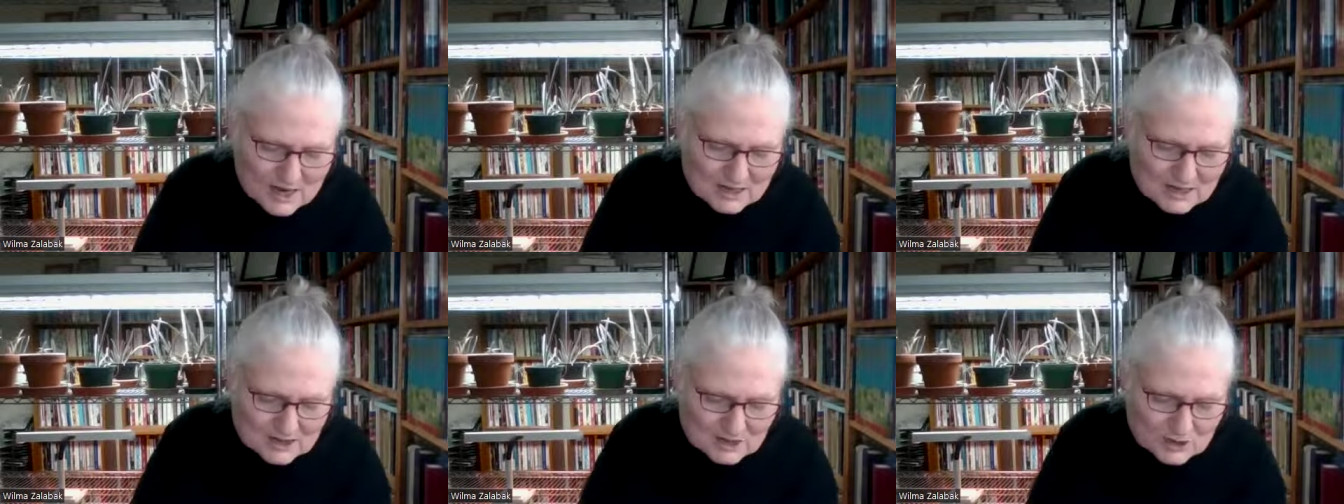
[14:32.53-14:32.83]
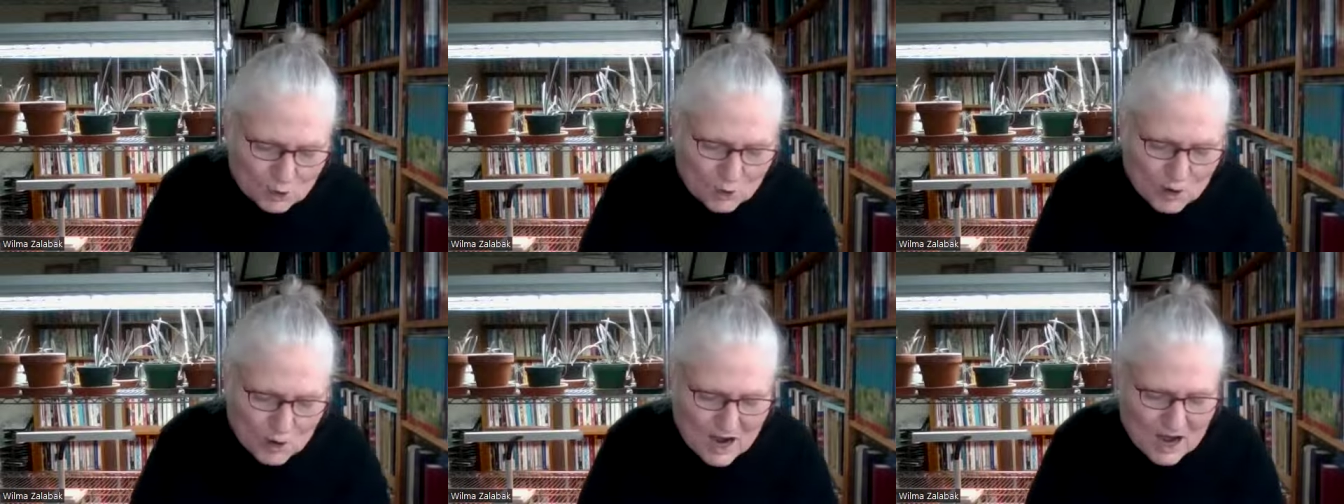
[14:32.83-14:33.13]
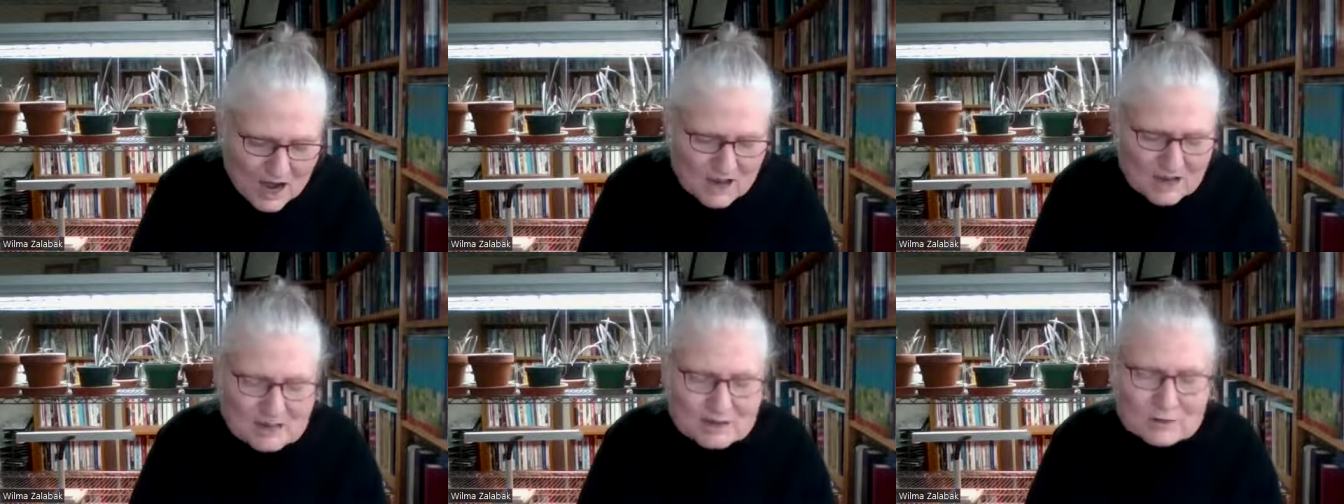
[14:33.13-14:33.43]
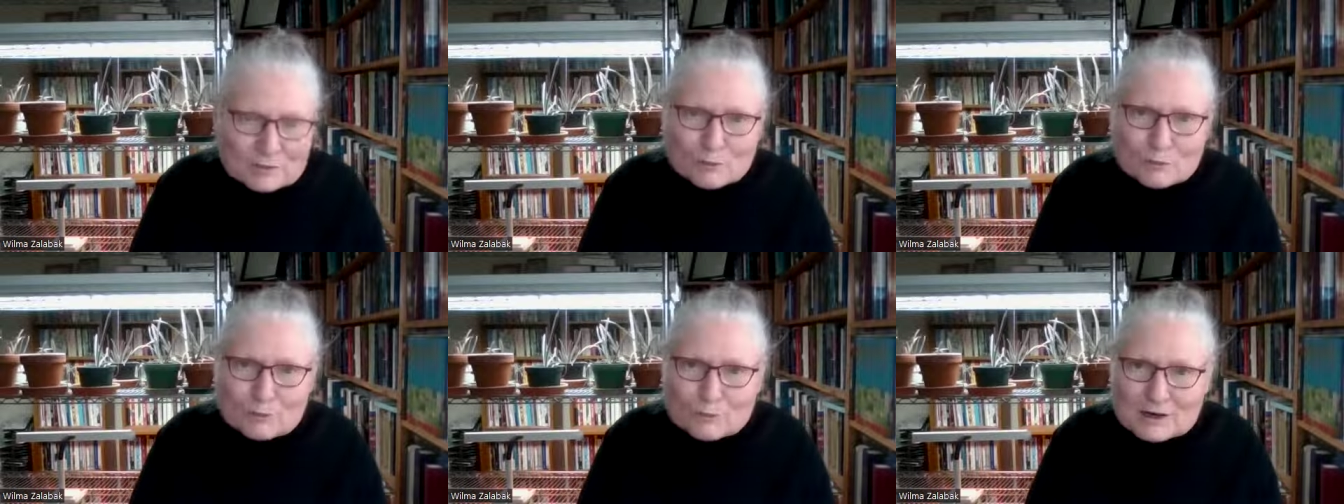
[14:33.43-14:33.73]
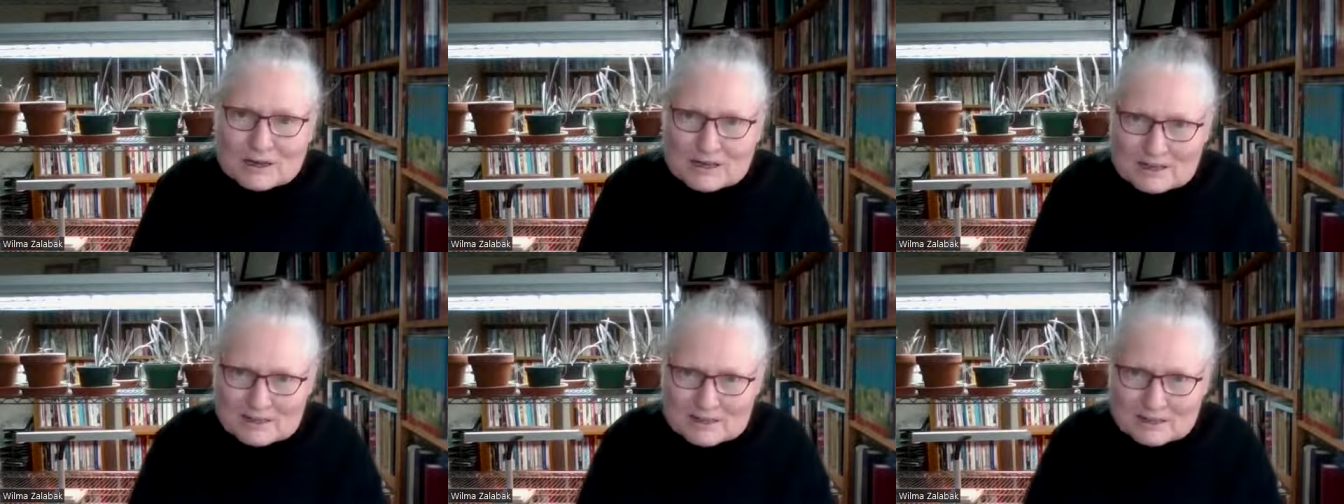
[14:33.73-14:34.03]
so
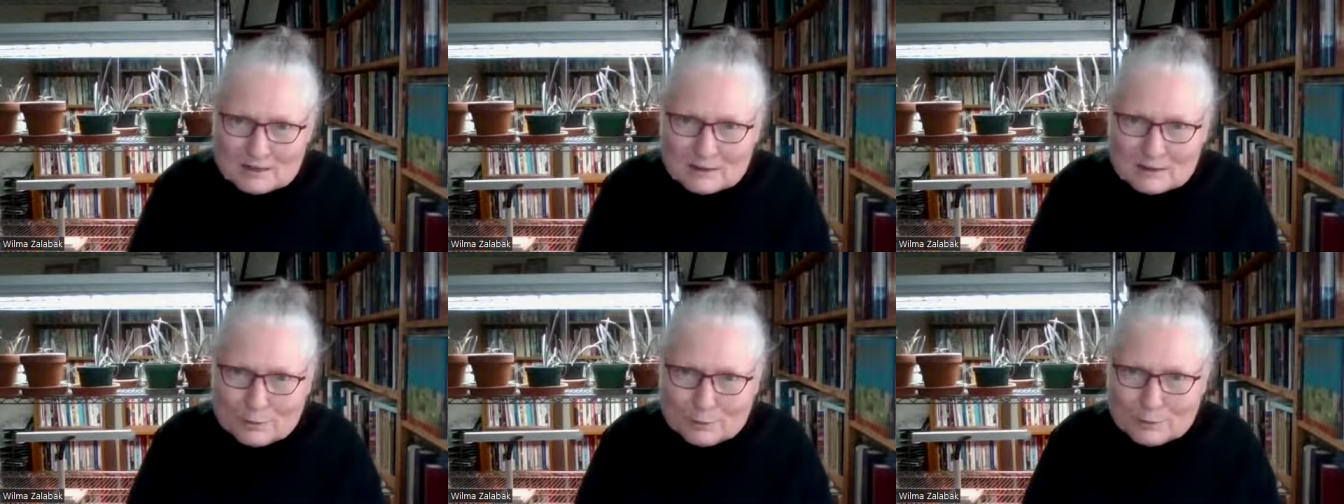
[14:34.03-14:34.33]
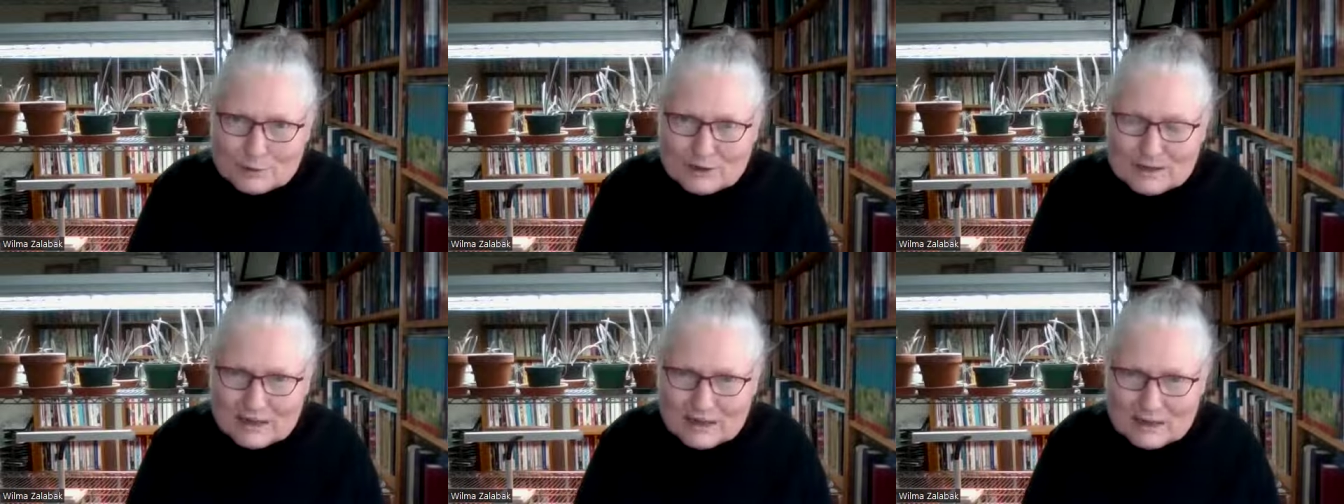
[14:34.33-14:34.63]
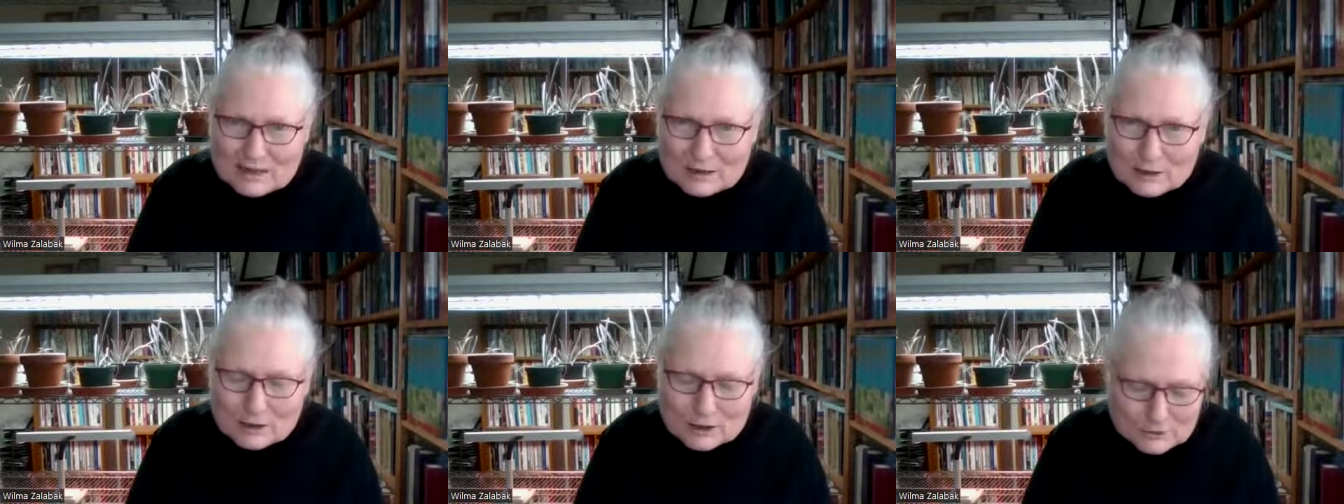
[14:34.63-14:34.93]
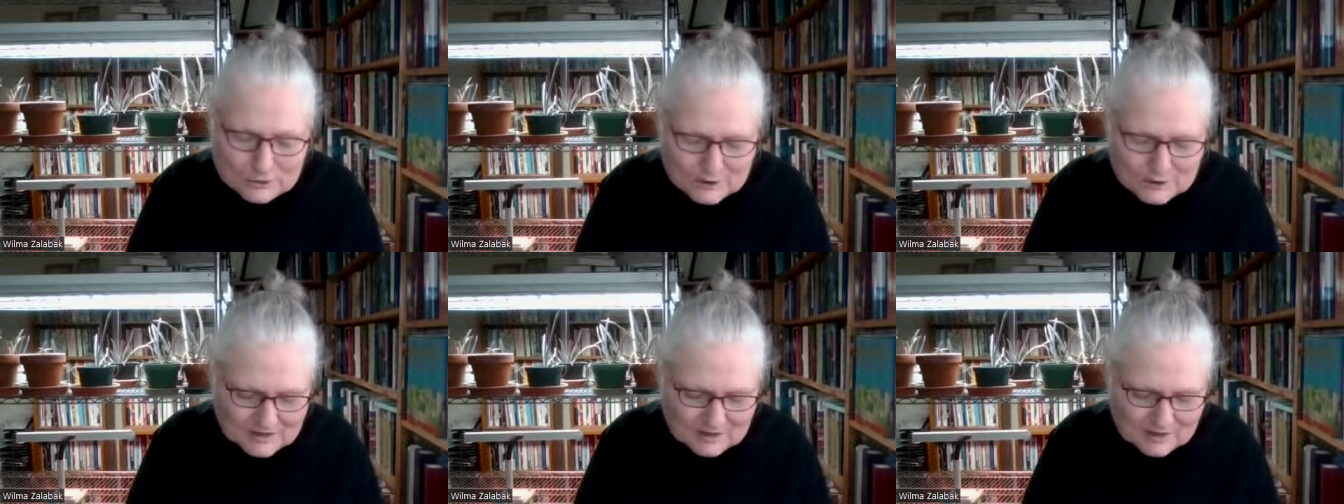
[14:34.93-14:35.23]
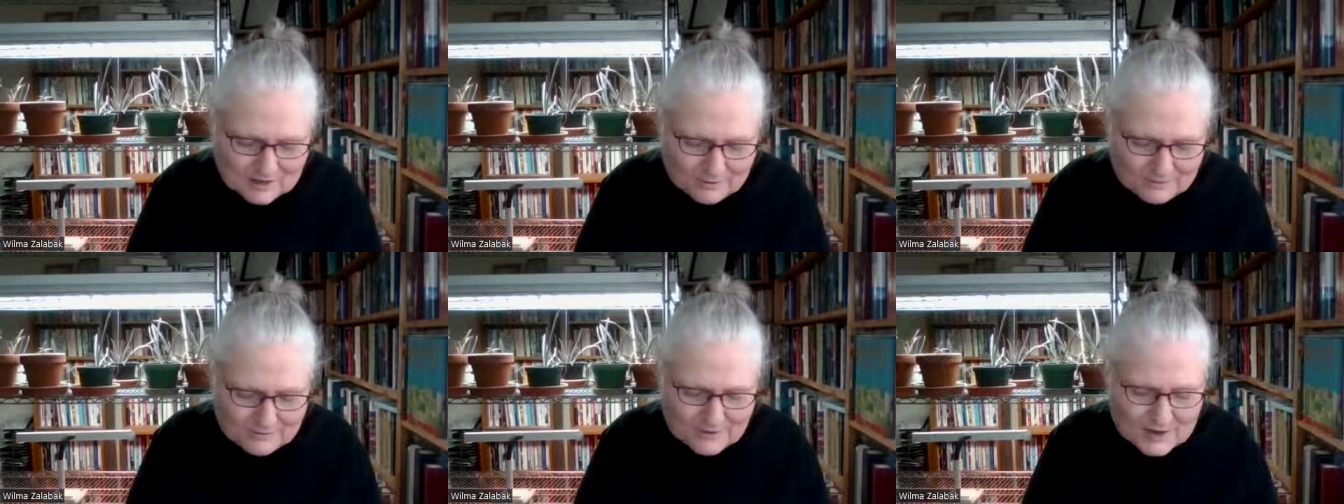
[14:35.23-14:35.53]
unreasonably
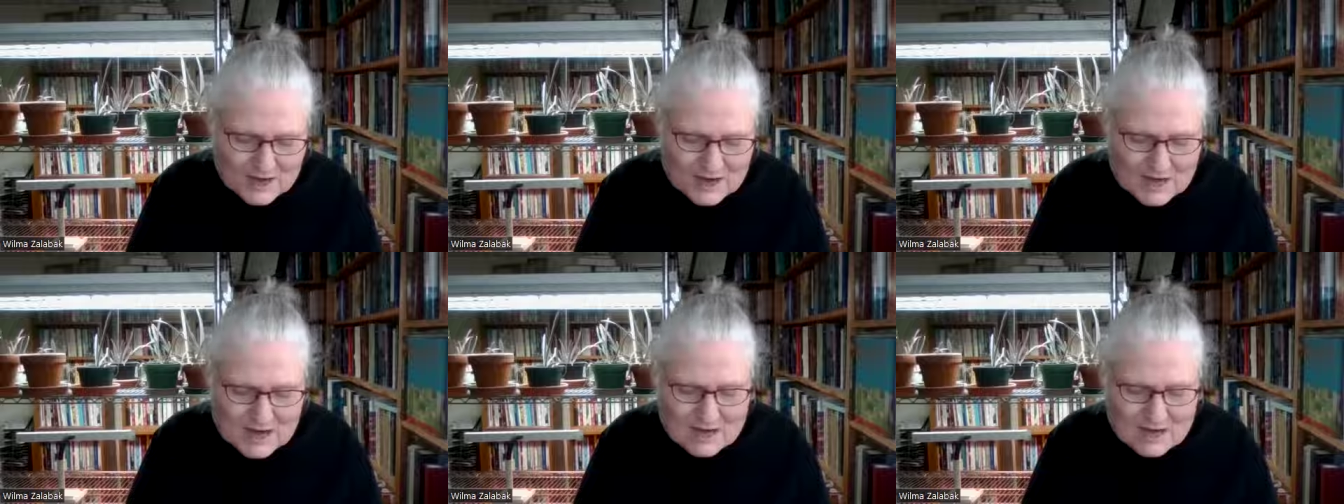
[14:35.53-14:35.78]
inclusive,